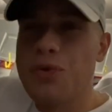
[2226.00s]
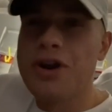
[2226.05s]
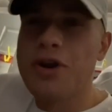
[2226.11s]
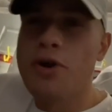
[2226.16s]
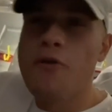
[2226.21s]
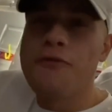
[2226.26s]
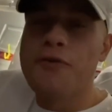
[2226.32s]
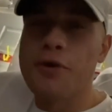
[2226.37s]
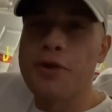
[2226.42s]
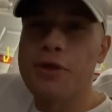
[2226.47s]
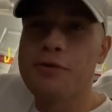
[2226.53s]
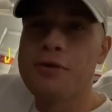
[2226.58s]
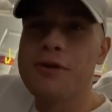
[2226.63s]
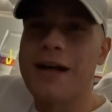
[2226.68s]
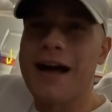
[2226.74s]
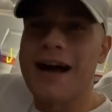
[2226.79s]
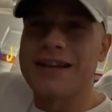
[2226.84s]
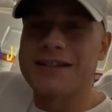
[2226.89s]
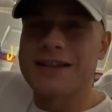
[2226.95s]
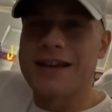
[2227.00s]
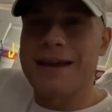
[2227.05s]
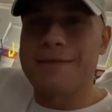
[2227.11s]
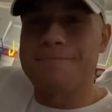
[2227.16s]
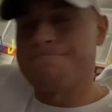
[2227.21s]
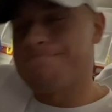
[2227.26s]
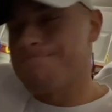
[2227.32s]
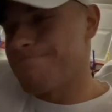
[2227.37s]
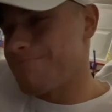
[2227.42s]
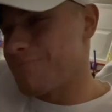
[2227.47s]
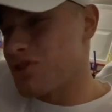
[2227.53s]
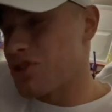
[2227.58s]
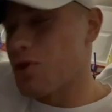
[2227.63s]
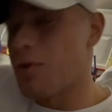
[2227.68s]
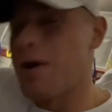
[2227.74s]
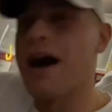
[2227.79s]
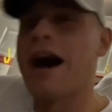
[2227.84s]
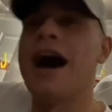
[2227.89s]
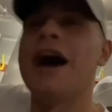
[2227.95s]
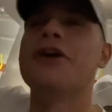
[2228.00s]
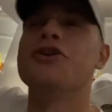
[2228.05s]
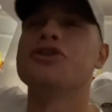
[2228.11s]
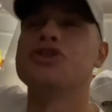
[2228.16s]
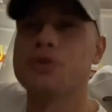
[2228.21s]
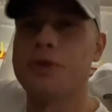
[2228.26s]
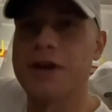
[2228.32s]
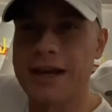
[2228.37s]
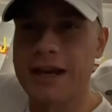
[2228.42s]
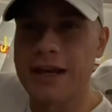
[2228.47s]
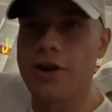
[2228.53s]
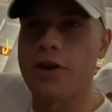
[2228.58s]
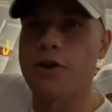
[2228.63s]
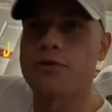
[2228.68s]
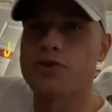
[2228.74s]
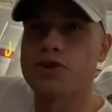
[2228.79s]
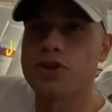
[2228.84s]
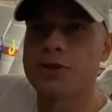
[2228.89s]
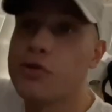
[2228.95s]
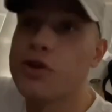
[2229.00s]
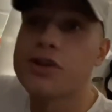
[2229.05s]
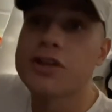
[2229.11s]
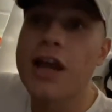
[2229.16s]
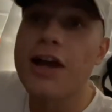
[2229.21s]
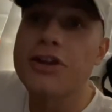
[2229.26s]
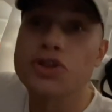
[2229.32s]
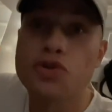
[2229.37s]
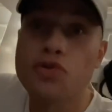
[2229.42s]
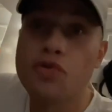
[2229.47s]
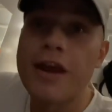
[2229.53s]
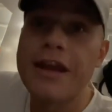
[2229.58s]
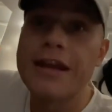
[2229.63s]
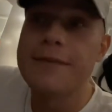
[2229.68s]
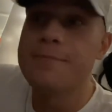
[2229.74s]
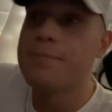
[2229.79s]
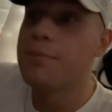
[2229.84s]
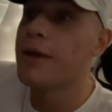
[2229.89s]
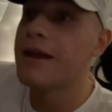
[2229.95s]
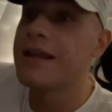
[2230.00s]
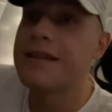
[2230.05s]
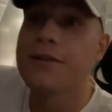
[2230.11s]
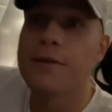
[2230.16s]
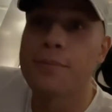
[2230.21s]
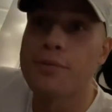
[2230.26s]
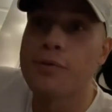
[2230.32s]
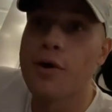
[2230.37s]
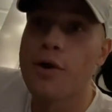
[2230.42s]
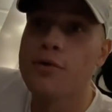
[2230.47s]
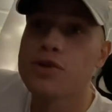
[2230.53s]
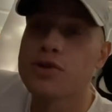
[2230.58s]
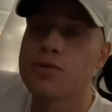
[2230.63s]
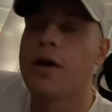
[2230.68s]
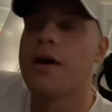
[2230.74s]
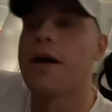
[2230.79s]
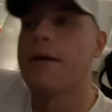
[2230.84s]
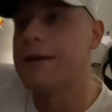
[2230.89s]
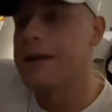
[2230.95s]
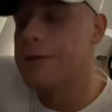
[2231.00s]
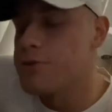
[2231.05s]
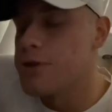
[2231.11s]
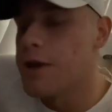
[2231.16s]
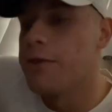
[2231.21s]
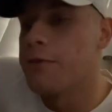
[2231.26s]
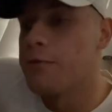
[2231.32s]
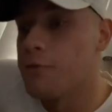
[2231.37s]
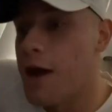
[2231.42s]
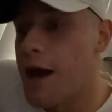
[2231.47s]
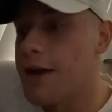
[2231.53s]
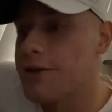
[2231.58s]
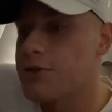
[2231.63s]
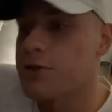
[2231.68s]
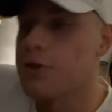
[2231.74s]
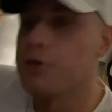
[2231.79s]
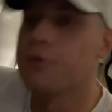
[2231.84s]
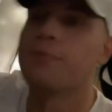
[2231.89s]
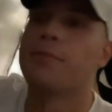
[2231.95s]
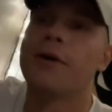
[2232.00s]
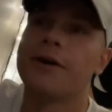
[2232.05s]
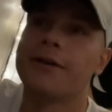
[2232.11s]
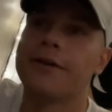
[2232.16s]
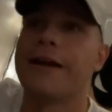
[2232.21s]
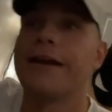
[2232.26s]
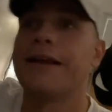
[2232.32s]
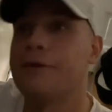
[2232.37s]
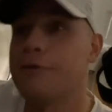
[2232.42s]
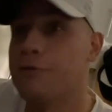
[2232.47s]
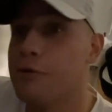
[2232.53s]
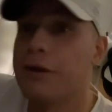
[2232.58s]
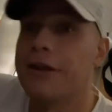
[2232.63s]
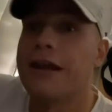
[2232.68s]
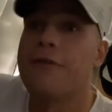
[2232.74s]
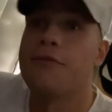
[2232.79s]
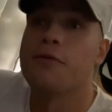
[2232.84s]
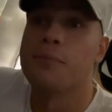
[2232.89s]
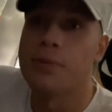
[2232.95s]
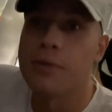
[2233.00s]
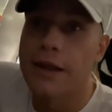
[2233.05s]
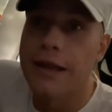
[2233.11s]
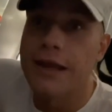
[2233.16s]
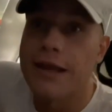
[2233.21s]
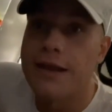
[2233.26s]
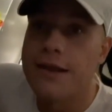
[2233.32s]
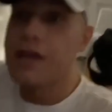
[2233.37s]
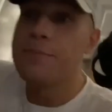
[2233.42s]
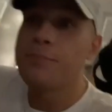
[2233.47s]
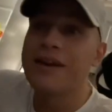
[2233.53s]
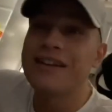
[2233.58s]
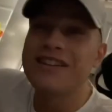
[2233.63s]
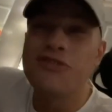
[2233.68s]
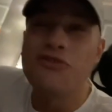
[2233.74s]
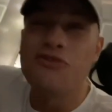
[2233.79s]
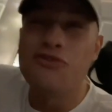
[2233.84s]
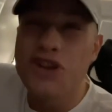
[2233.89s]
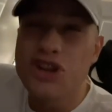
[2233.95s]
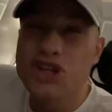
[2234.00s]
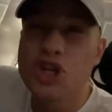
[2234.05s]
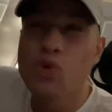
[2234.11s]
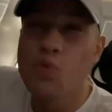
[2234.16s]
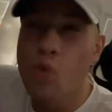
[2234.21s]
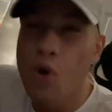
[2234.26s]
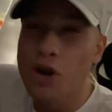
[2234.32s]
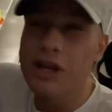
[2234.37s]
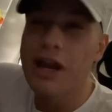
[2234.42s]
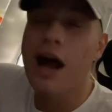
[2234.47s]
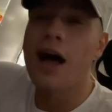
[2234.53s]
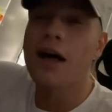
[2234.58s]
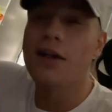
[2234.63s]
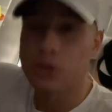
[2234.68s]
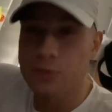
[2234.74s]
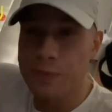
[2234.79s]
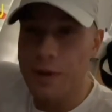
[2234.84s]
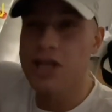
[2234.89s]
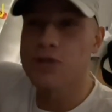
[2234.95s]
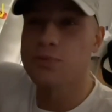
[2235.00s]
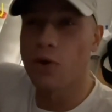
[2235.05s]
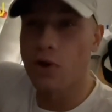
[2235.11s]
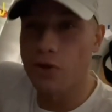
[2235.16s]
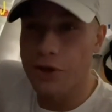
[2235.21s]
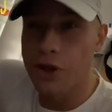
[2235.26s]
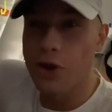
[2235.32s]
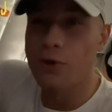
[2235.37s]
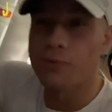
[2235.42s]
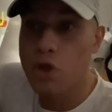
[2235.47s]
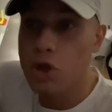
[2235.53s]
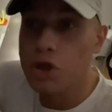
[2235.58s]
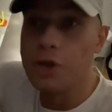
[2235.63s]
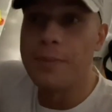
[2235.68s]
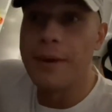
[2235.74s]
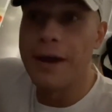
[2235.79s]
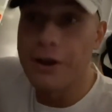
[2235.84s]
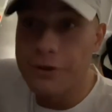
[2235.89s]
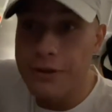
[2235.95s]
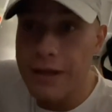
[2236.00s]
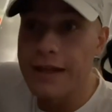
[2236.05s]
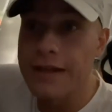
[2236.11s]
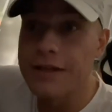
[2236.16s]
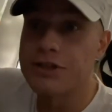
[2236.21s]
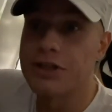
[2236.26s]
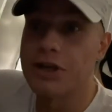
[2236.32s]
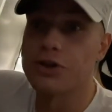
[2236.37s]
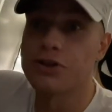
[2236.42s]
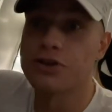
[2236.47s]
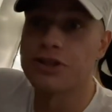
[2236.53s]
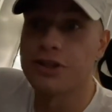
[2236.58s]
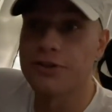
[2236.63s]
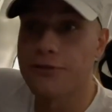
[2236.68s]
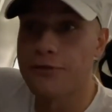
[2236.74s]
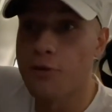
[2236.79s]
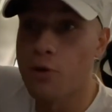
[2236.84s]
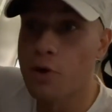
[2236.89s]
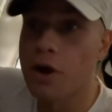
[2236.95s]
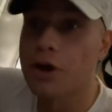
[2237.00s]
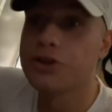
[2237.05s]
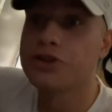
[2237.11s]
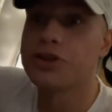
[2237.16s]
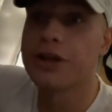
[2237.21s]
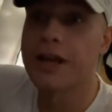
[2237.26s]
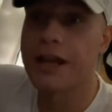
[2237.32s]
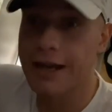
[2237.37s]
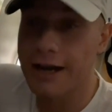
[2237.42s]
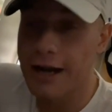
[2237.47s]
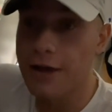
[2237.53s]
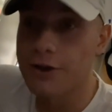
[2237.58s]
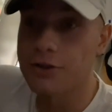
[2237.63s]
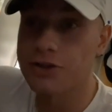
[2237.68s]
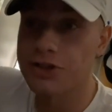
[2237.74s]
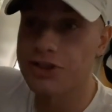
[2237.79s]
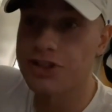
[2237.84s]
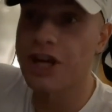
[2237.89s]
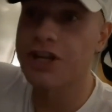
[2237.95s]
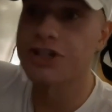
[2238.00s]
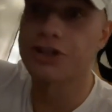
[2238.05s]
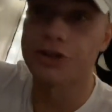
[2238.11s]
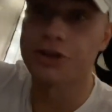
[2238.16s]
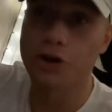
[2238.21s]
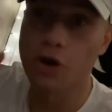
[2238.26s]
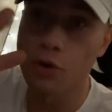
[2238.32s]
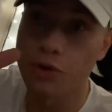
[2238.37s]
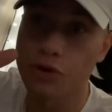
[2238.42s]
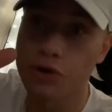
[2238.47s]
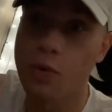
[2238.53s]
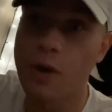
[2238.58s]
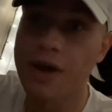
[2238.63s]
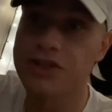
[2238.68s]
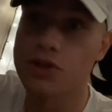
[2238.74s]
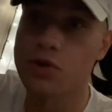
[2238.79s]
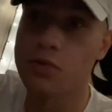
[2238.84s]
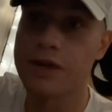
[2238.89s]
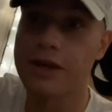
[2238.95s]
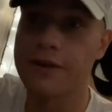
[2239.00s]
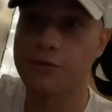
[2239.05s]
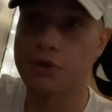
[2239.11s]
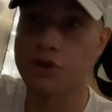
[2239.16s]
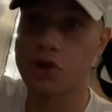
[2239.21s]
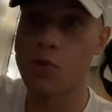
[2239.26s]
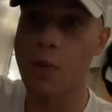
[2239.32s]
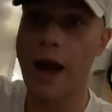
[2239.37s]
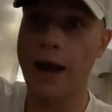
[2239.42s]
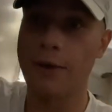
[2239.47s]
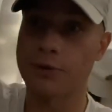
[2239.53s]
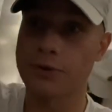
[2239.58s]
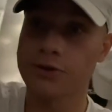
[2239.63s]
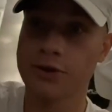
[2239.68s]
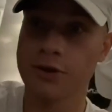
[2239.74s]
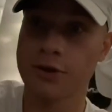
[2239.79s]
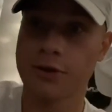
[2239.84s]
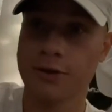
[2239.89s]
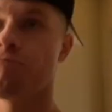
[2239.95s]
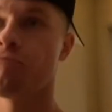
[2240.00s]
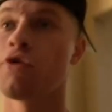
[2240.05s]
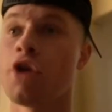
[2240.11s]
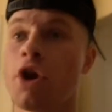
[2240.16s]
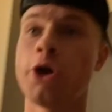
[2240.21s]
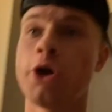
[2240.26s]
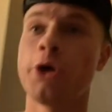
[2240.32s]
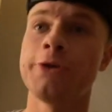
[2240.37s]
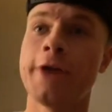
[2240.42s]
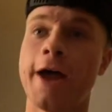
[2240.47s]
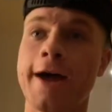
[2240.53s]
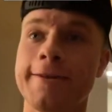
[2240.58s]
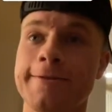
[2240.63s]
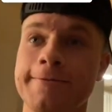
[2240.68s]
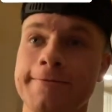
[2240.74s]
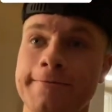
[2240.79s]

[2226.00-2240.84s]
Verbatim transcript: went 0 for 3 last game. So I hired you a hitting coach. This guy's great. He played in the pros. Well, I mean, he was on the roster, but like he really never played. He played Division One college baseball too. You better take it seriously. It's four hundred and eighty dollars a session. You're going twice a week for two hours. Yo, Dad.